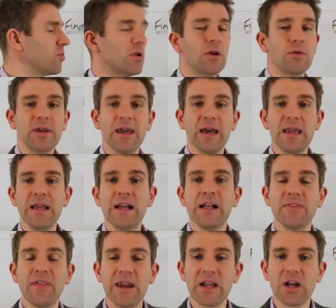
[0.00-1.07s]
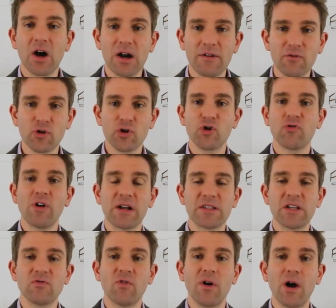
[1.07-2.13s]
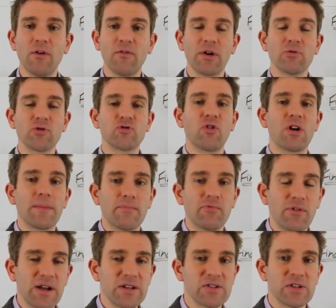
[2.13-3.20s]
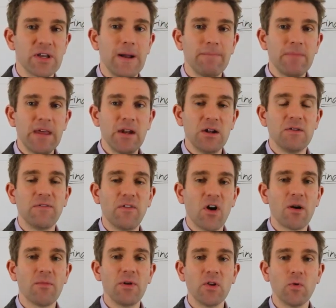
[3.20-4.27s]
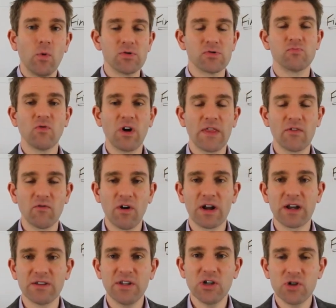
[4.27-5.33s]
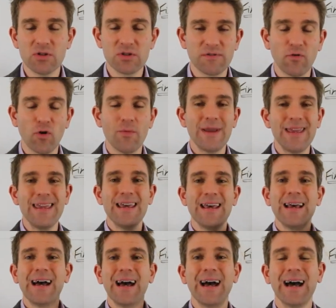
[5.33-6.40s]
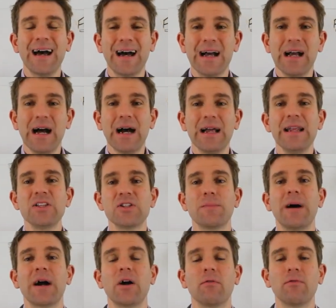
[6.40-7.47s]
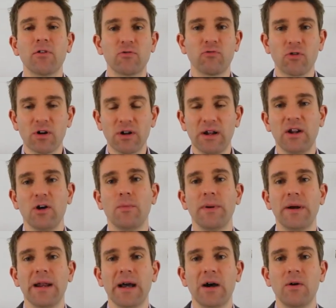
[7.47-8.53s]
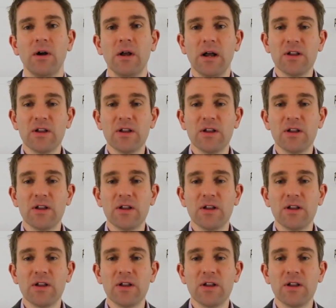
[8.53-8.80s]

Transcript: doing okay. Then it kind of contracted right off and I was trying to press in an environment that wasn't right the right conditions for me ah, I need to back off the throttle a little bit now.